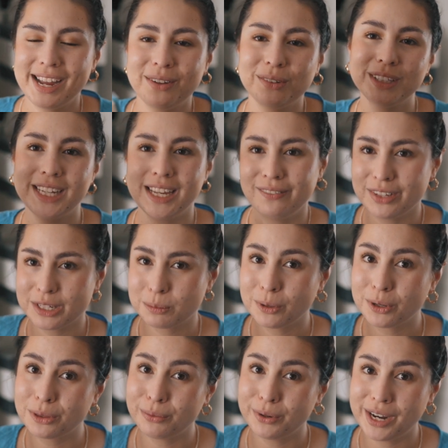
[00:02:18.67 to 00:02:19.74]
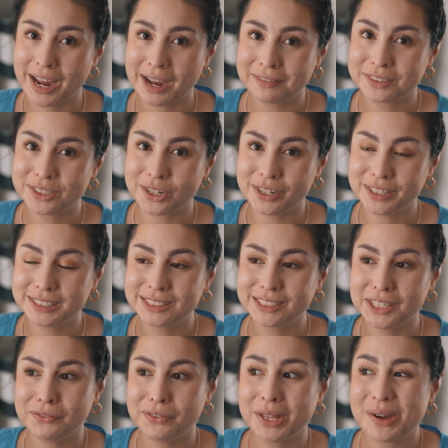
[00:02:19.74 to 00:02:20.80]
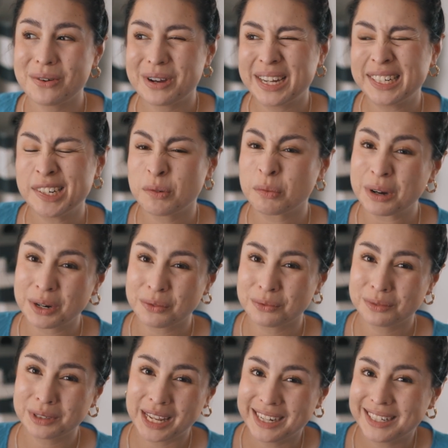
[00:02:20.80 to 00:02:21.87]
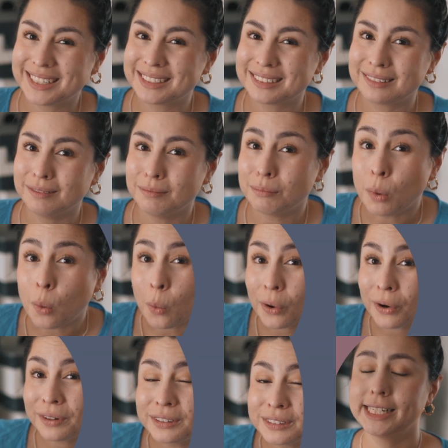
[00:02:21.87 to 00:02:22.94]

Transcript: I only gave this book 3.5 stars, even though I did want to like it more.